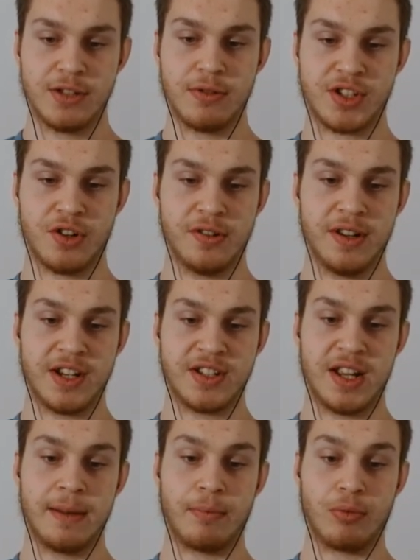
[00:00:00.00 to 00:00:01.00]
to a certain
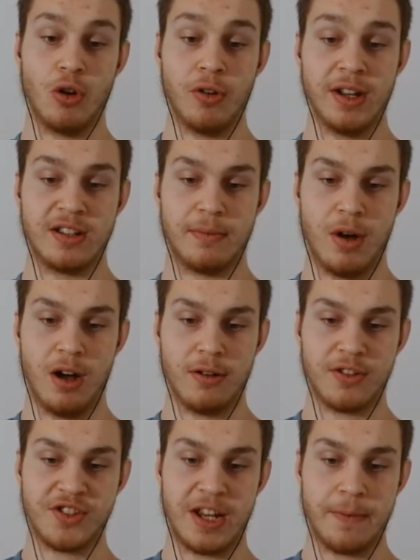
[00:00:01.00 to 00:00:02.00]
extent, broken
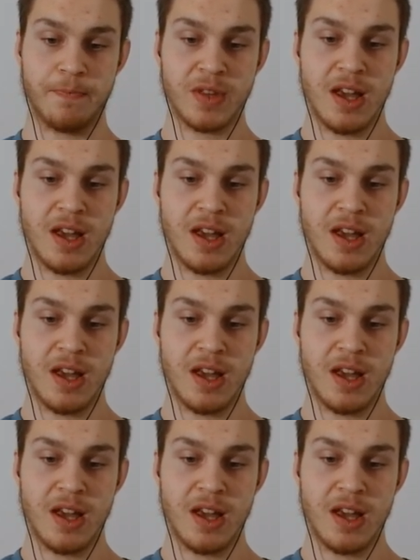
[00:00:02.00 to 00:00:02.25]
democracy.